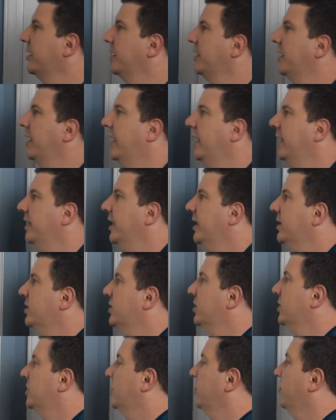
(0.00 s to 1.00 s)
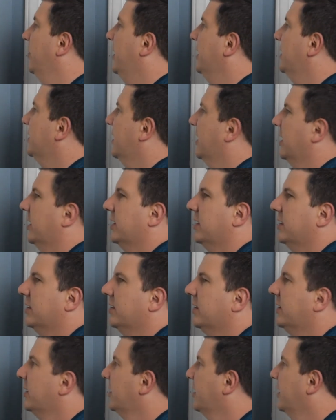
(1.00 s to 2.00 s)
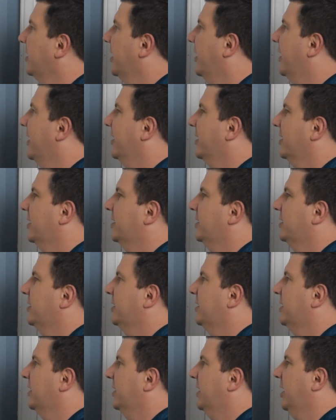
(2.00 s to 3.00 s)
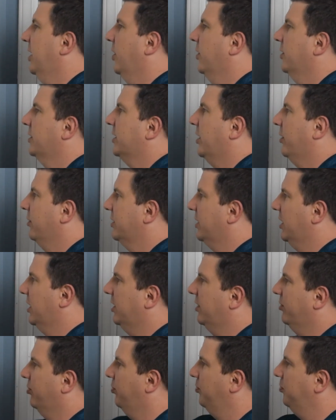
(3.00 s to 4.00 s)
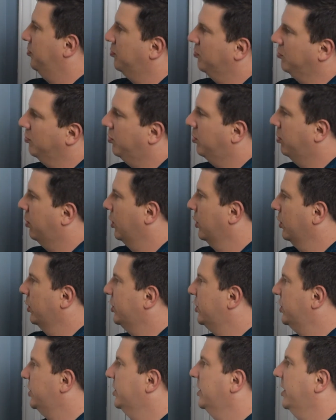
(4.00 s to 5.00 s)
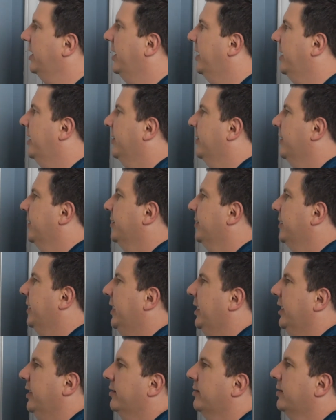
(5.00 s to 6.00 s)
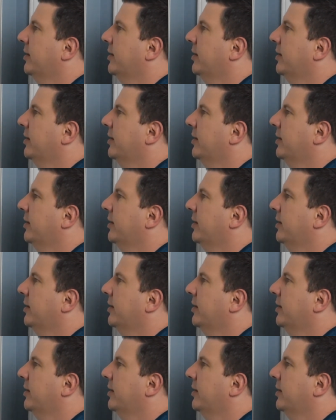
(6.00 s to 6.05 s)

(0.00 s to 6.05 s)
and that's just the way it's gonna to go. It's always gonna push in.